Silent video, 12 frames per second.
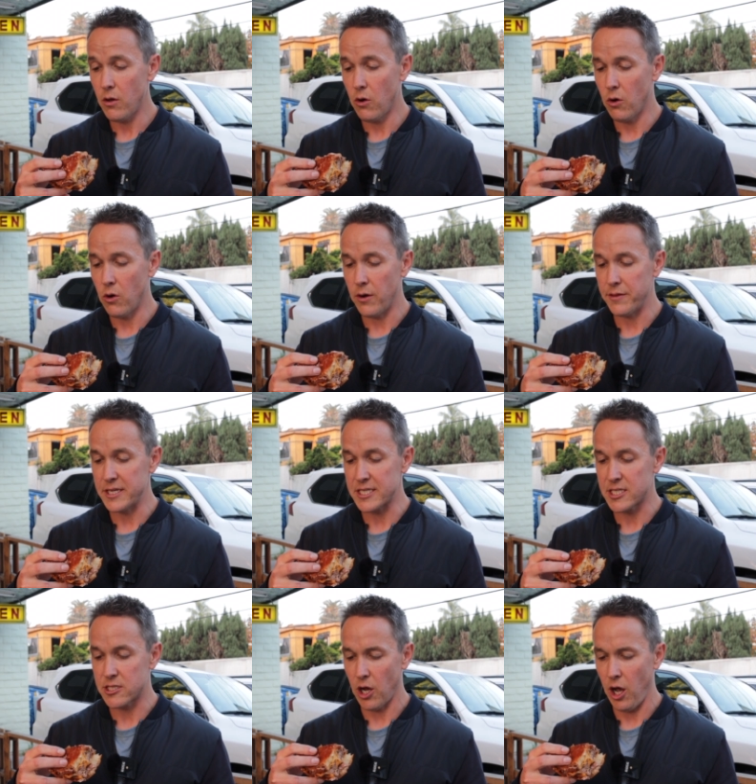Oh, and this
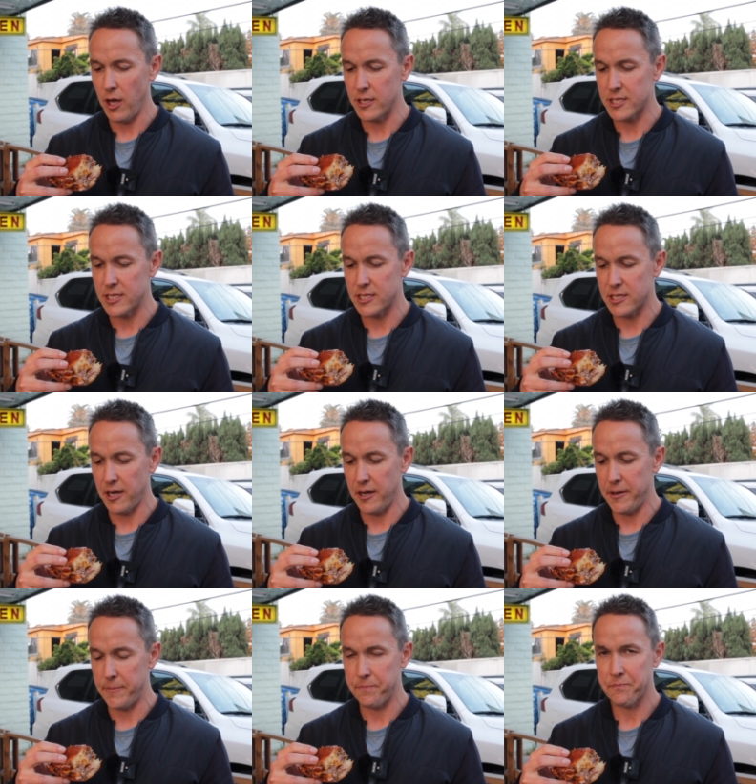sauce, it's
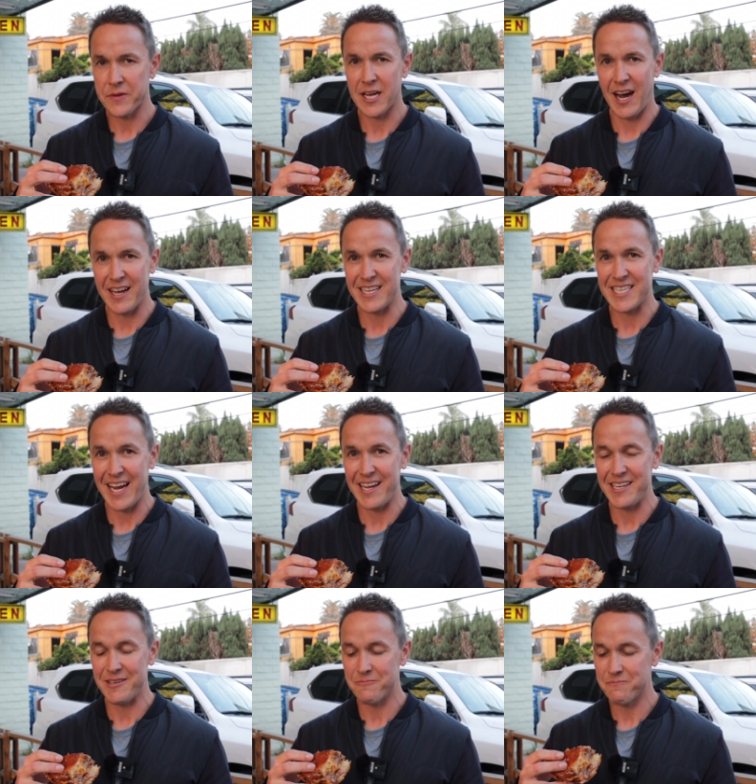uh, kind of tangy.